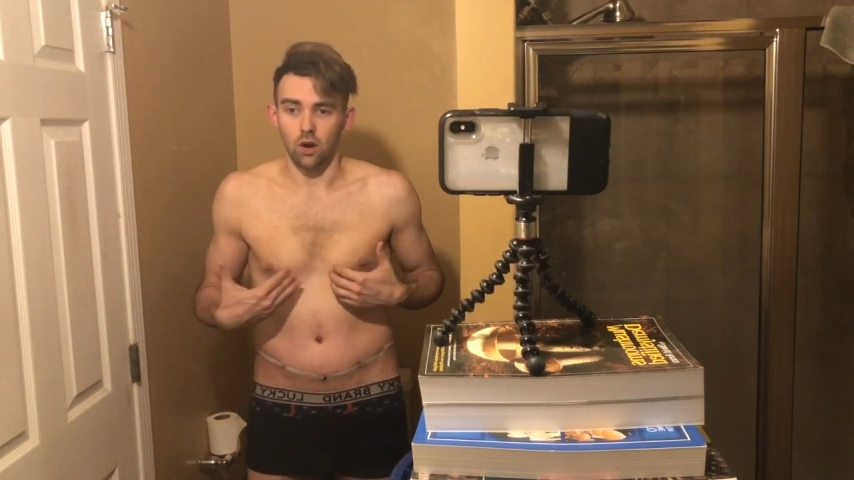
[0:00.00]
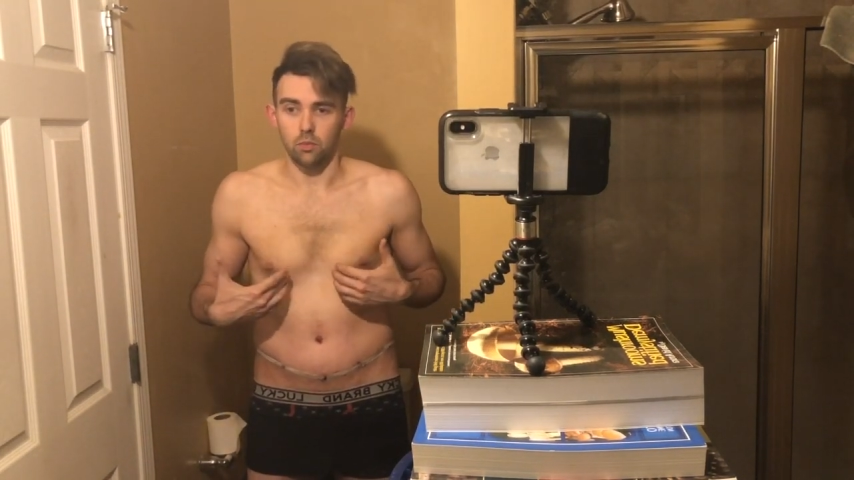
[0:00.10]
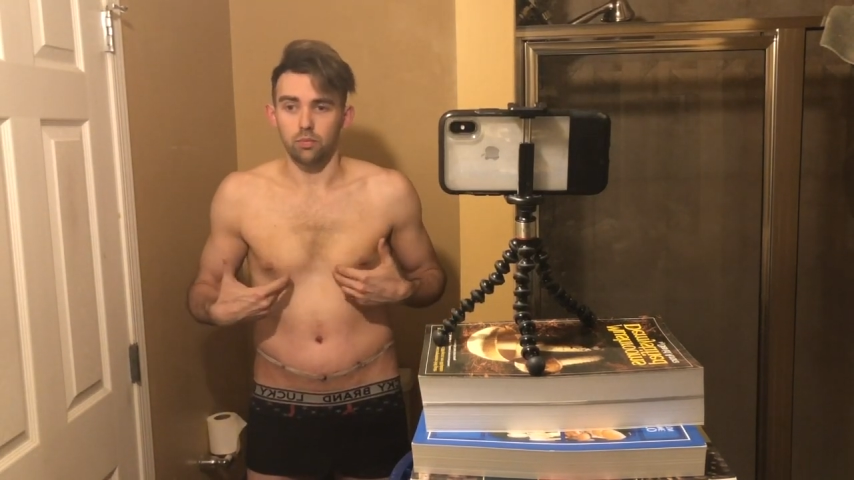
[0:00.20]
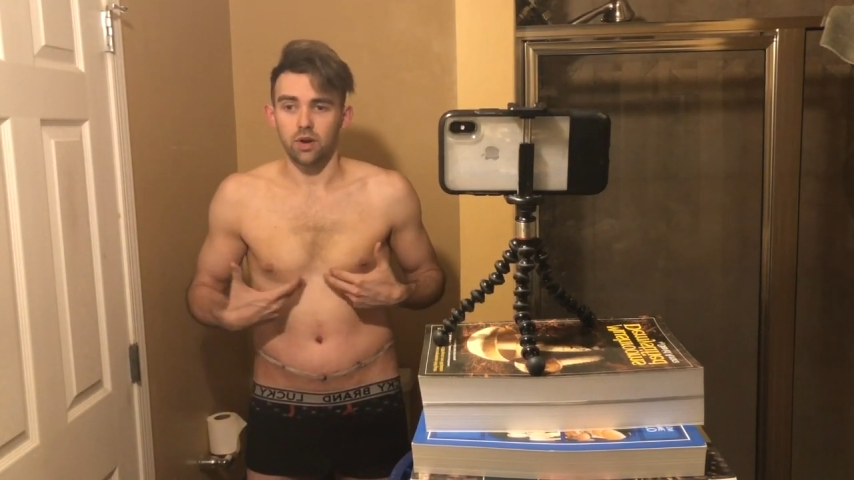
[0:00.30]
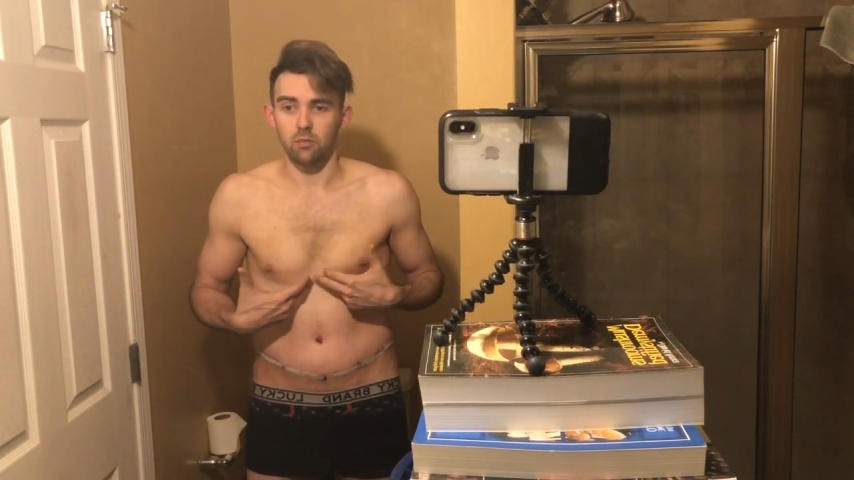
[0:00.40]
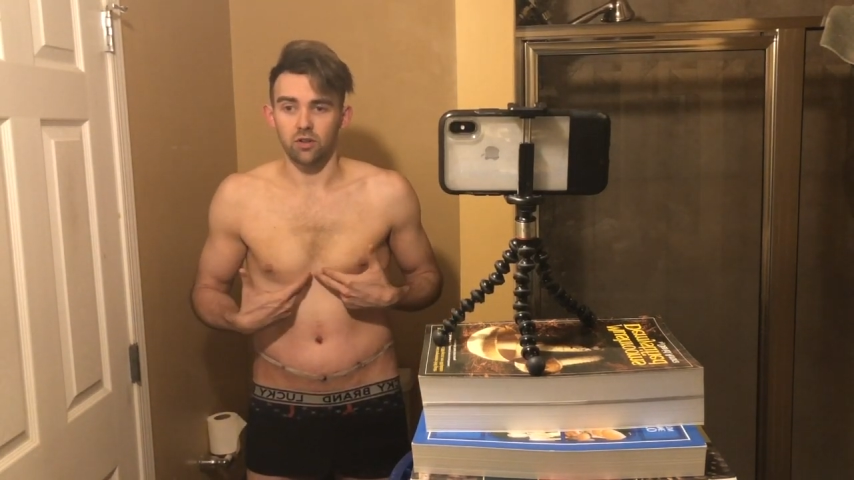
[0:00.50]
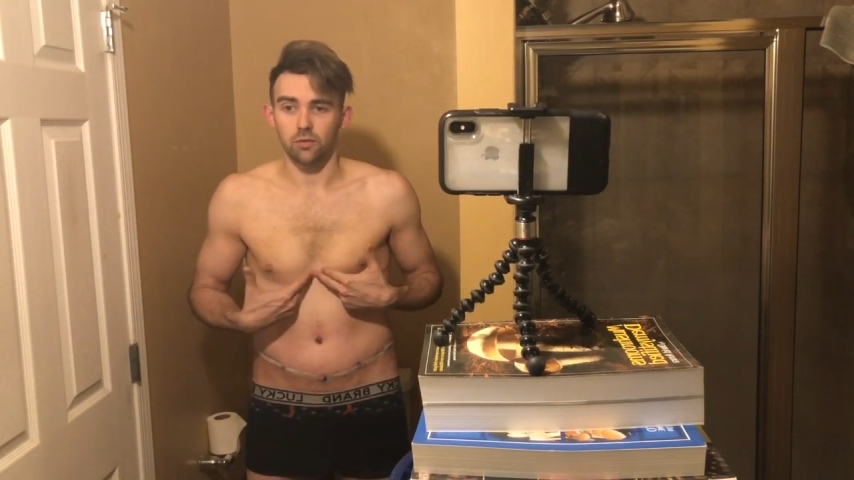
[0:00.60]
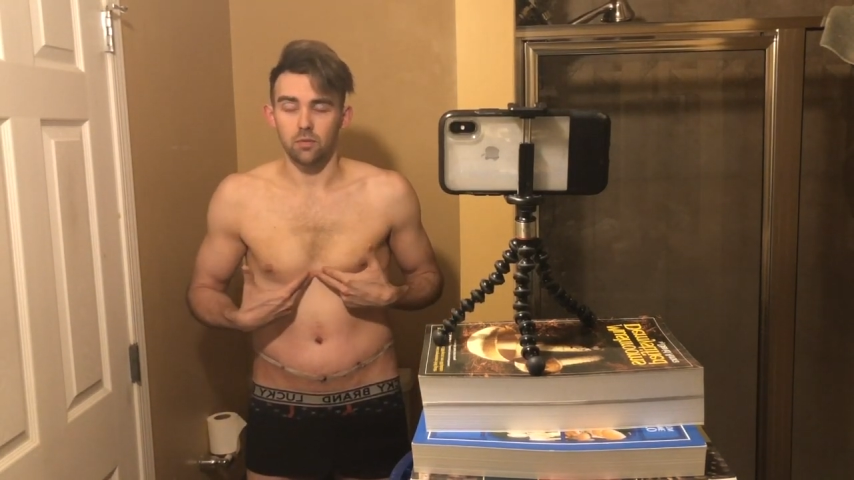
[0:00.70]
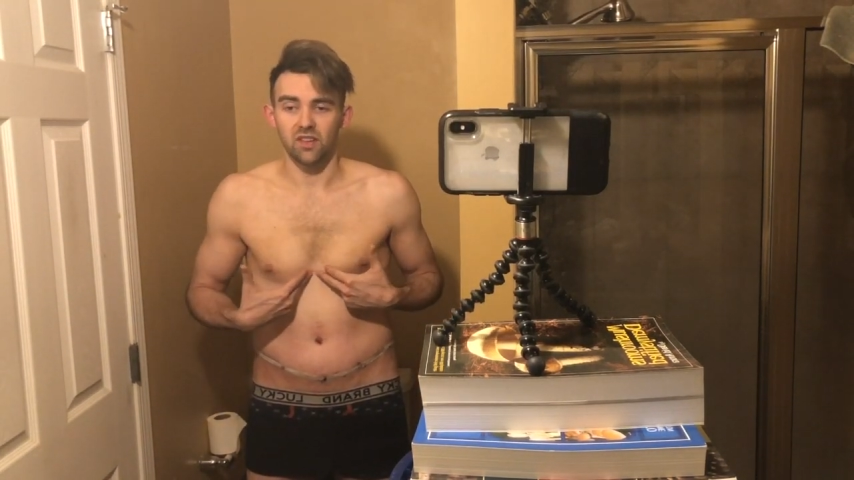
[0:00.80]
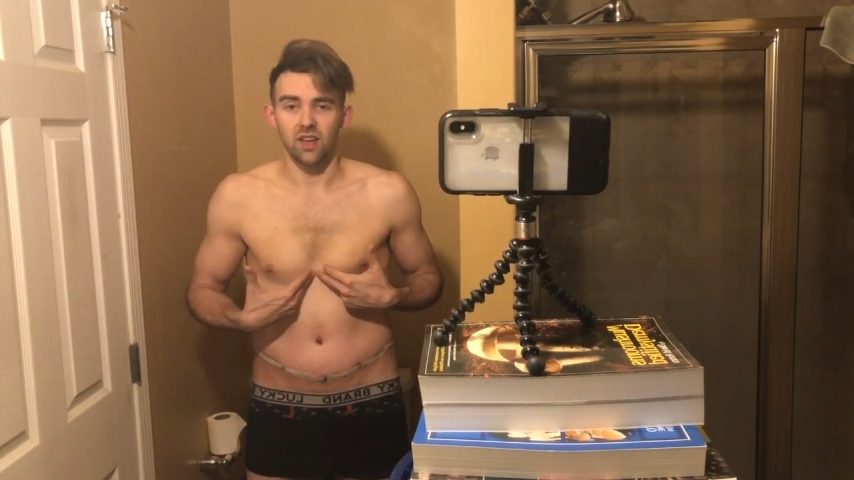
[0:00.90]
pretty much
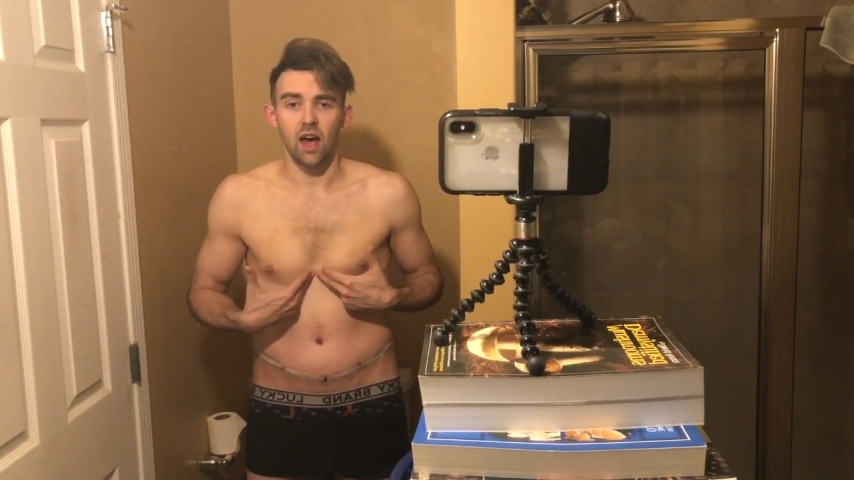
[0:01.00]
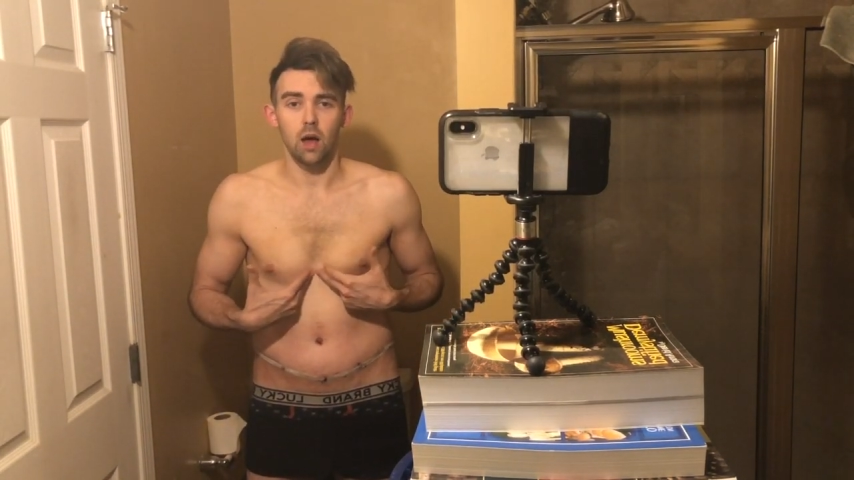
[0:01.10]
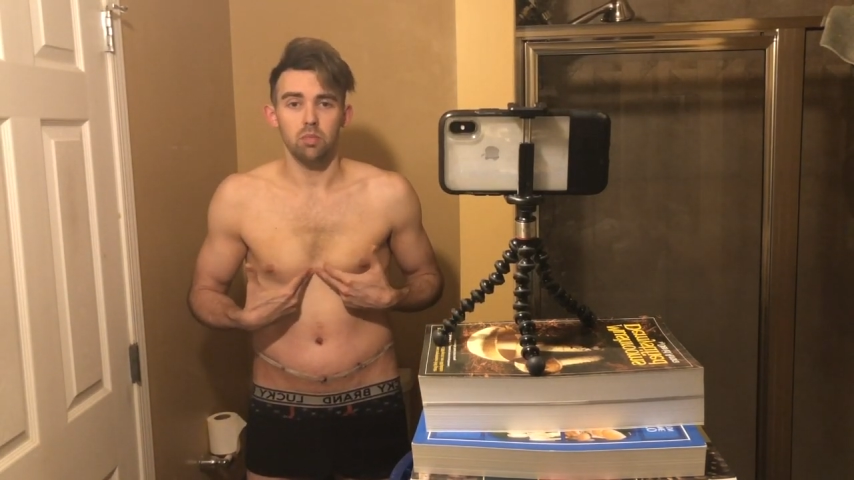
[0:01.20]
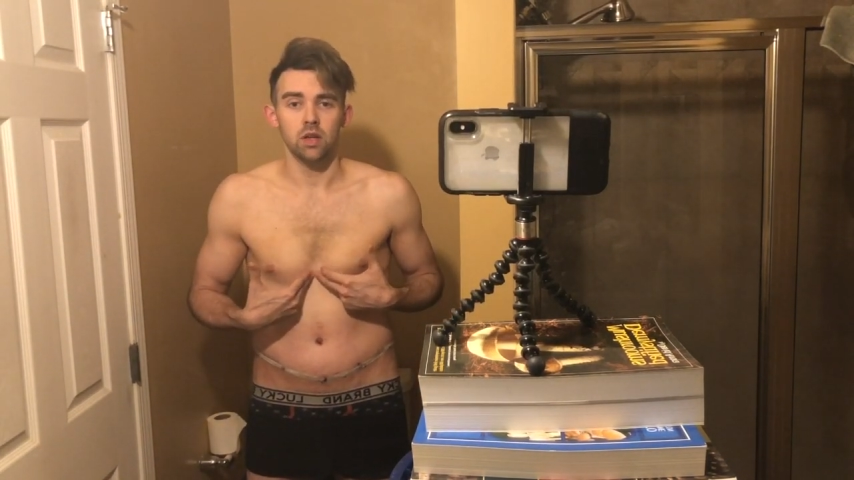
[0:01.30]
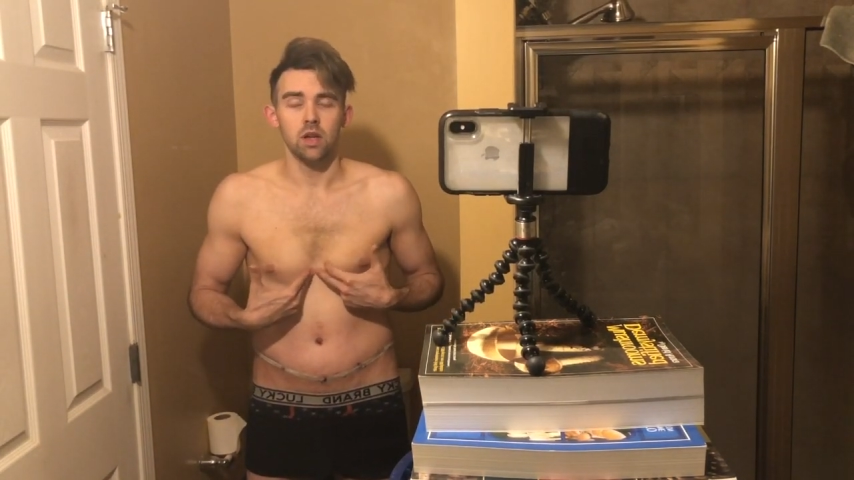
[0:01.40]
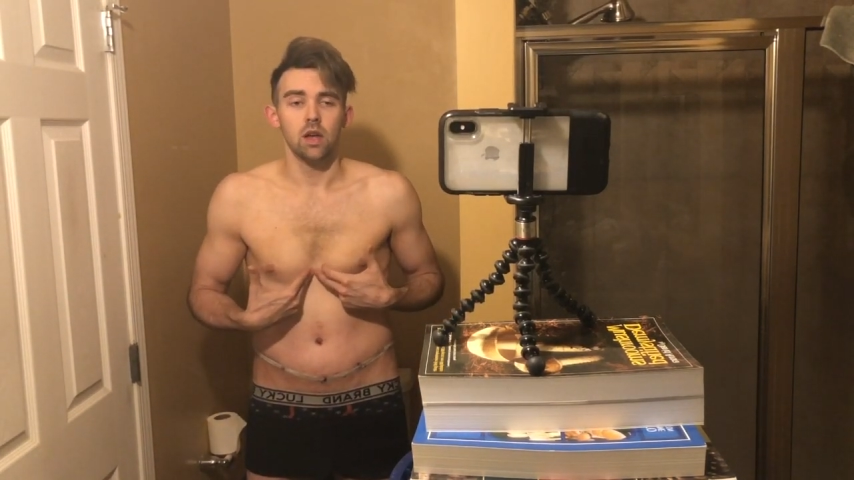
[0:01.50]
from the top